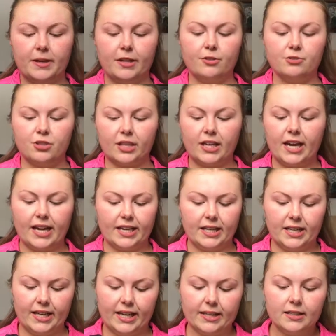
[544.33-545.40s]
but usually I
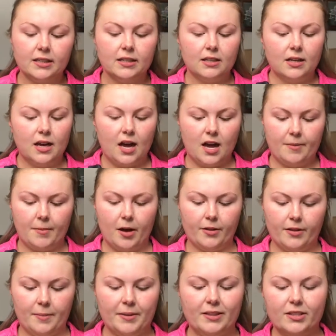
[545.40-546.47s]
can get,
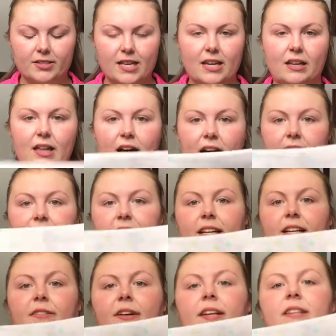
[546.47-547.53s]
I mean, there's not a lot on here
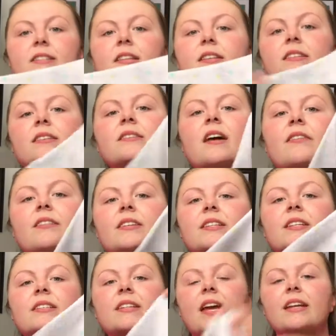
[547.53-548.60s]
anyways. This is
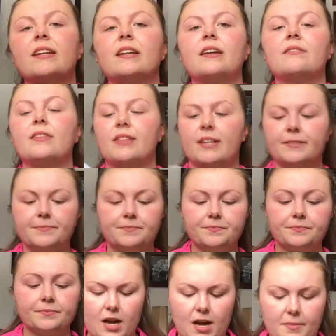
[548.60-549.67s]
obviously stained and everything.
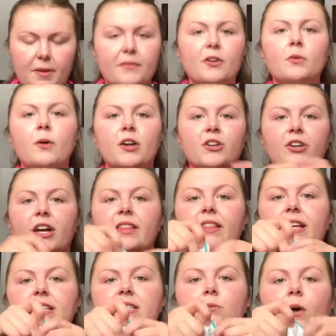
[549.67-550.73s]
If you're wondering,
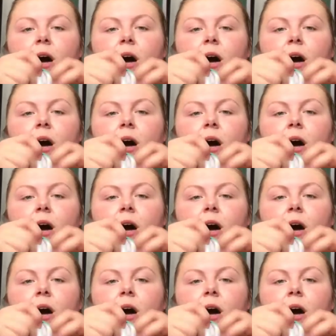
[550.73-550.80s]
this